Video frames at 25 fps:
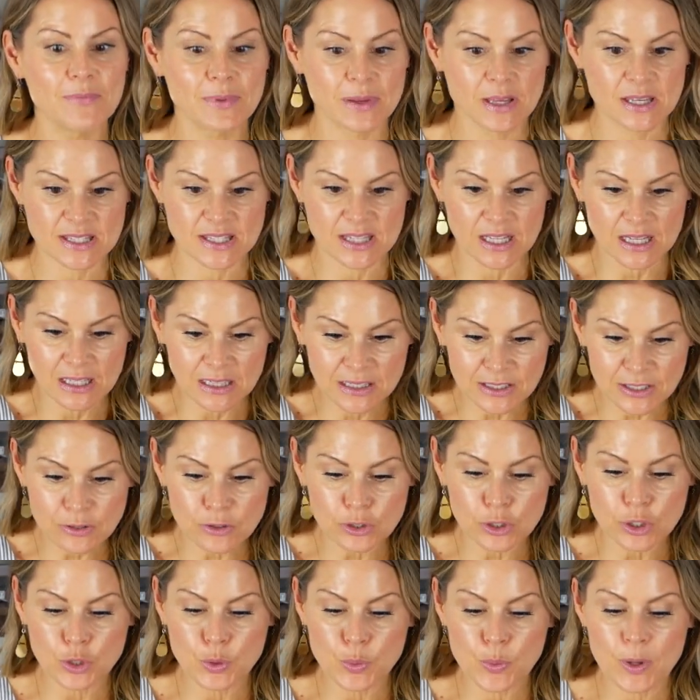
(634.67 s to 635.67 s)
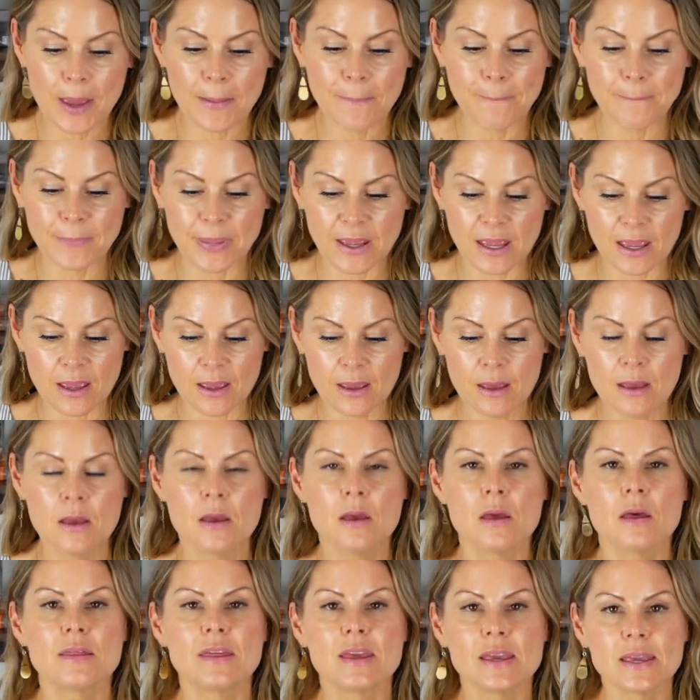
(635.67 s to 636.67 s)
because the clearer you can be,
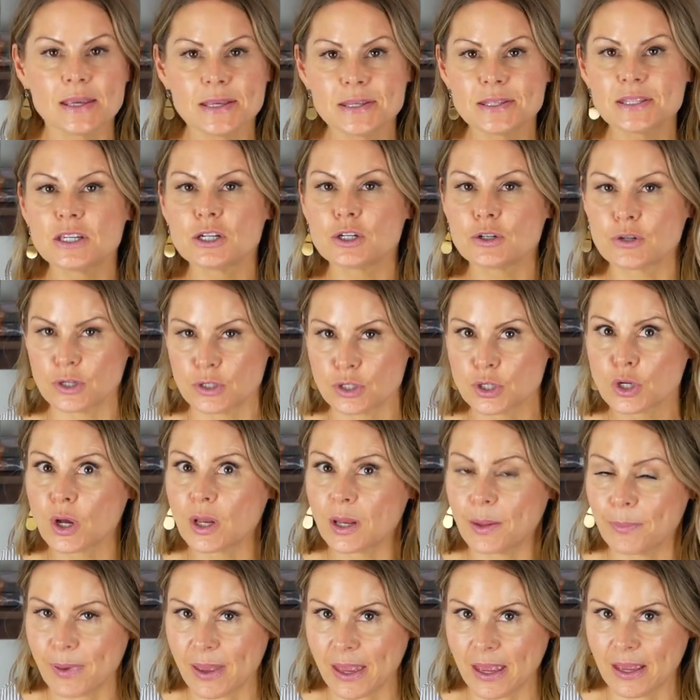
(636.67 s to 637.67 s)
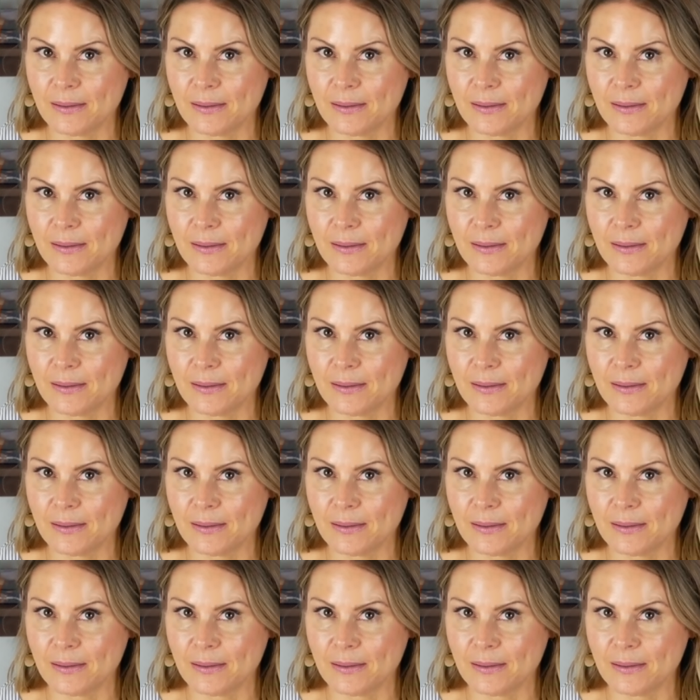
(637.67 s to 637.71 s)
the easier it's going to be.